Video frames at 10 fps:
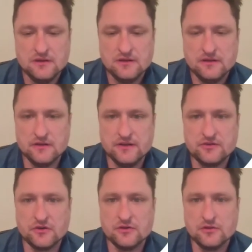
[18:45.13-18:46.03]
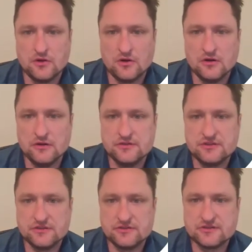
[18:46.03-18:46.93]
Now, these are large
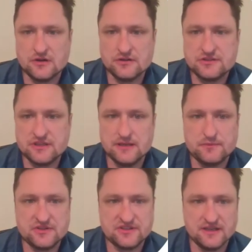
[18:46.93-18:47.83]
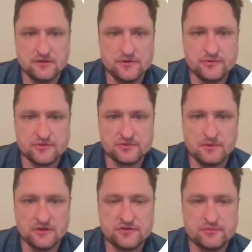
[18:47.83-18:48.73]
star-shaped cells
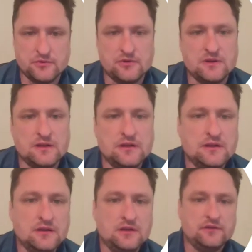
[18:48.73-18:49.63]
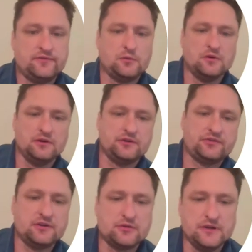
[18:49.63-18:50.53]
responsible for
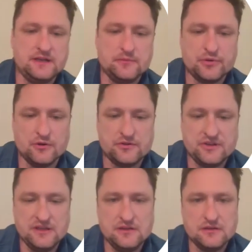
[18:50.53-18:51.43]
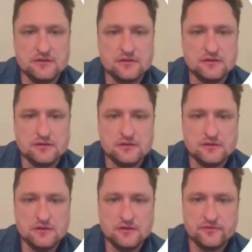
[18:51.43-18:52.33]
secreting protein,
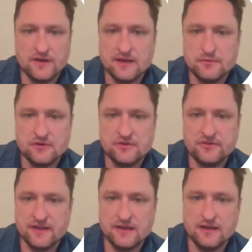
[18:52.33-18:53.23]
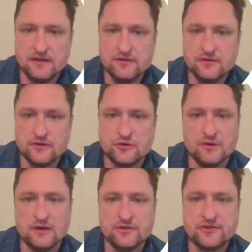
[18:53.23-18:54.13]
fibers, and the
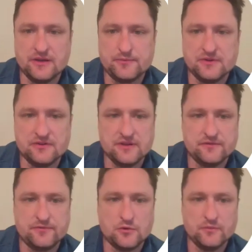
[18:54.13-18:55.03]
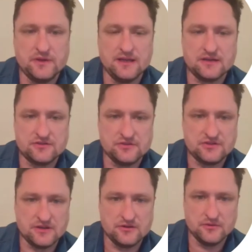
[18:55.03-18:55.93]
ground substance that form the
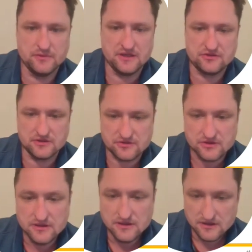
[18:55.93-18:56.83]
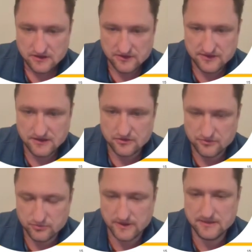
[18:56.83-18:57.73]
extracellular matrix. You see a
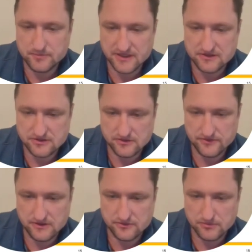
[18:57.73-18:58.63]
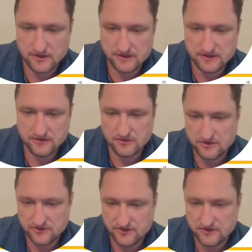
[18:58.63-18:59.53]
great picture of these right here. You can
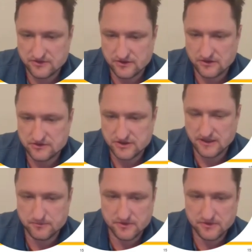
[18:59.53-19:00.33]
see the star shape